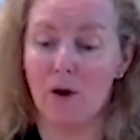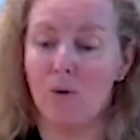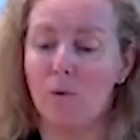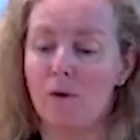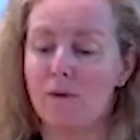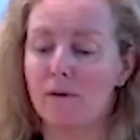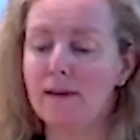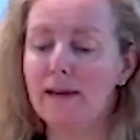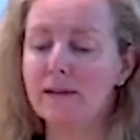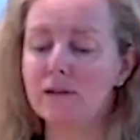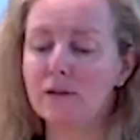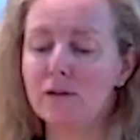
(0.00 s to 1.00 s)
with a
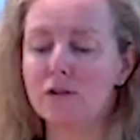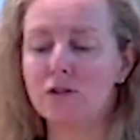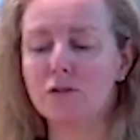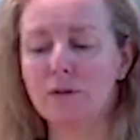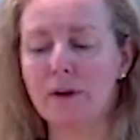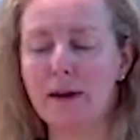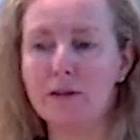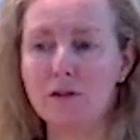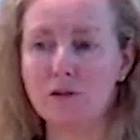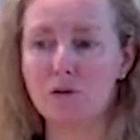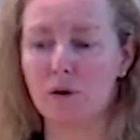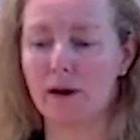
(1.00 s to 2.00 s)
link to the strange
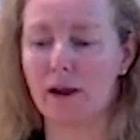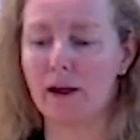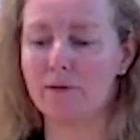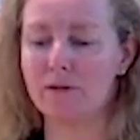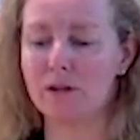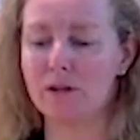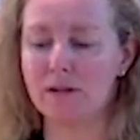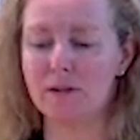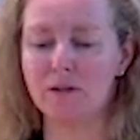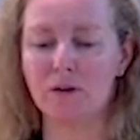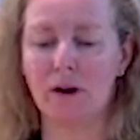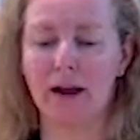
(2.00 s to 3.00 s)
story of
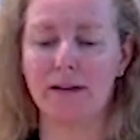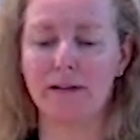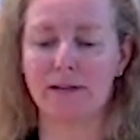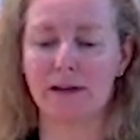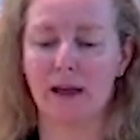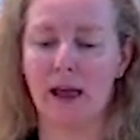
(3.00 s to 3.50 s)
Jesus Christ